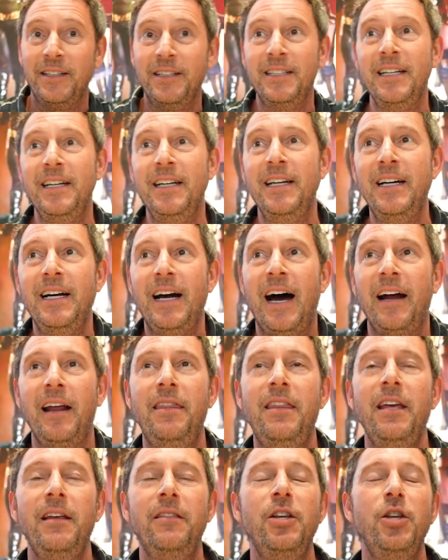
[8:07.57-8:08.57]
and I
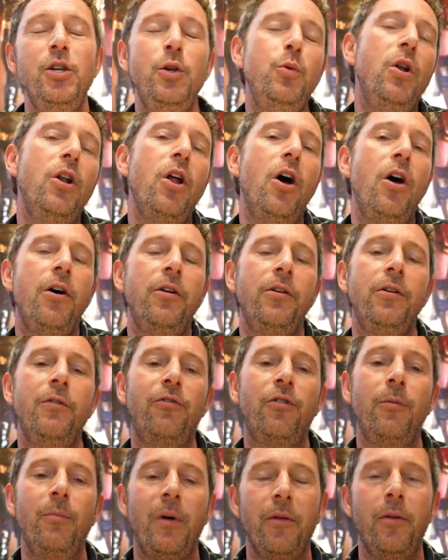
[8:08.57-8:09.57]
think that you learn
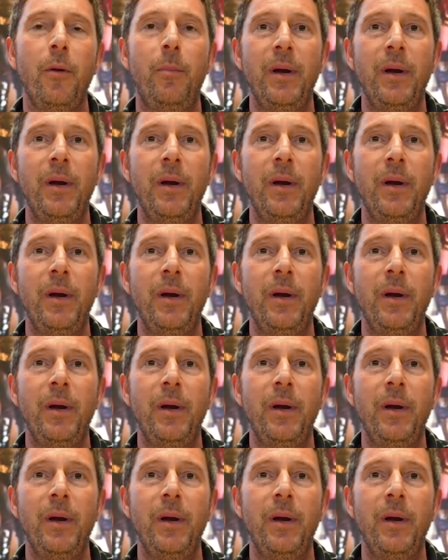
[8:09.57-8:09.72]
from other